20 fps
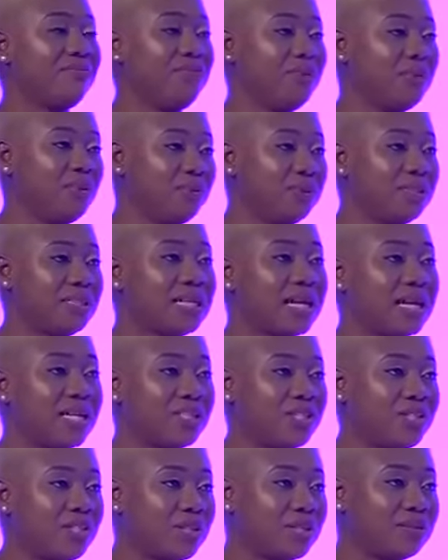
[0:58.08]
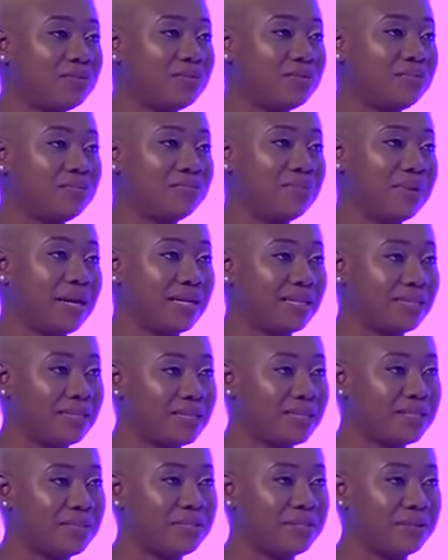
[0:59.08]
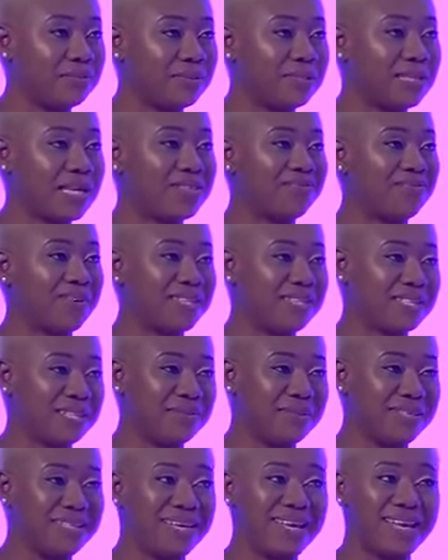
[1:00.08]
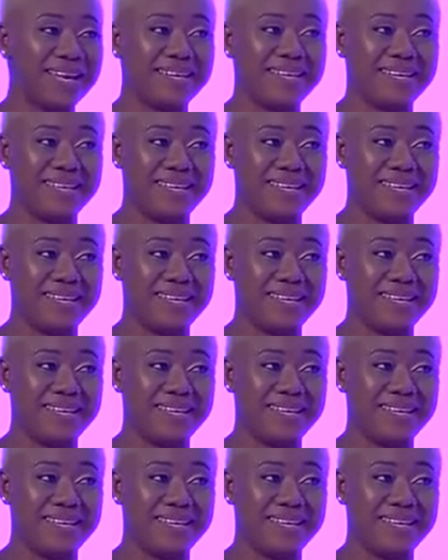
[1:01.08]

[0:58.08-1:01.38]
filled mm -hmm. with calcium, magnesium, it has vitamin A and